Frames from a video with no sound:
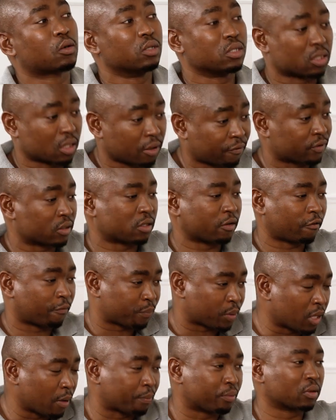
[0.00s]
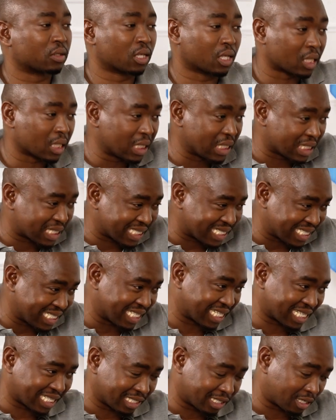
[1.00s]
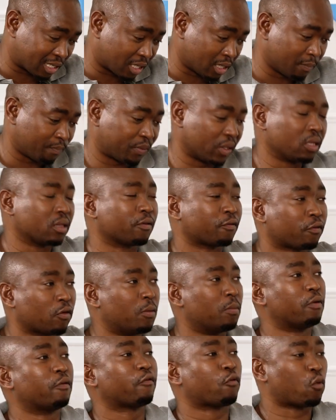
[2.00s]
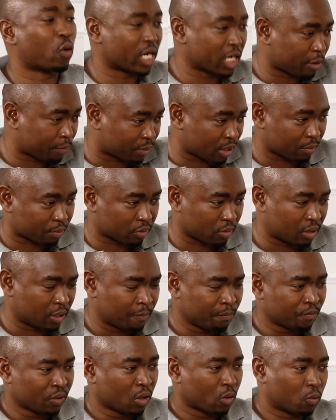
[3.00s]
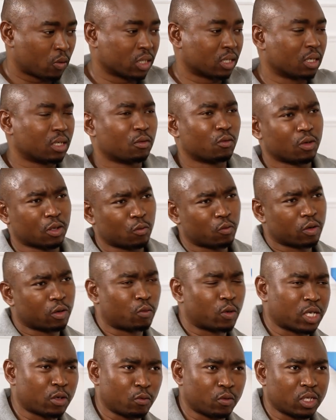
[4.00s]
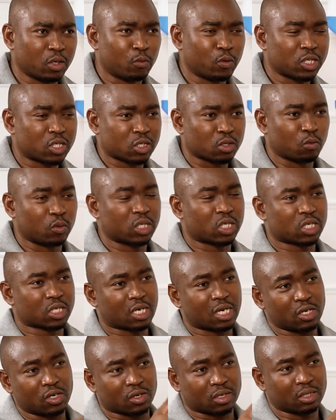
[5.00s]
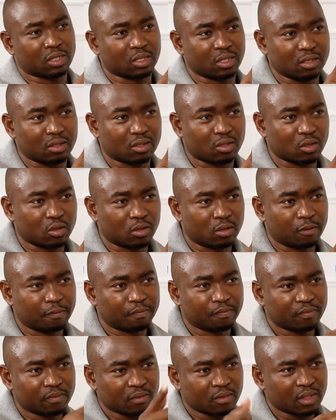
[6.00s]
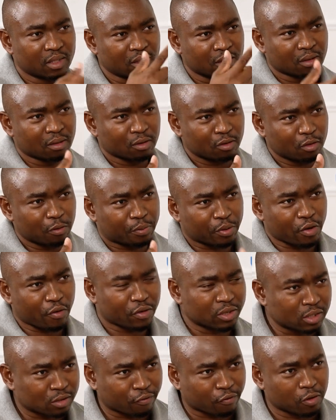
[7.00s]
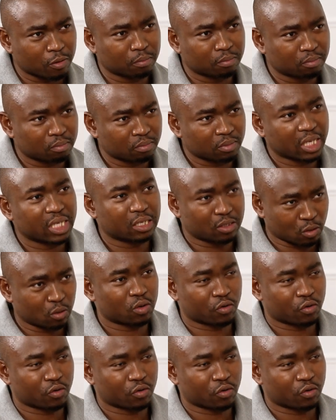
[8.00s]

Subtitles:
conservative people that in the DA and in the form of white people. Which country is your parents from? Like your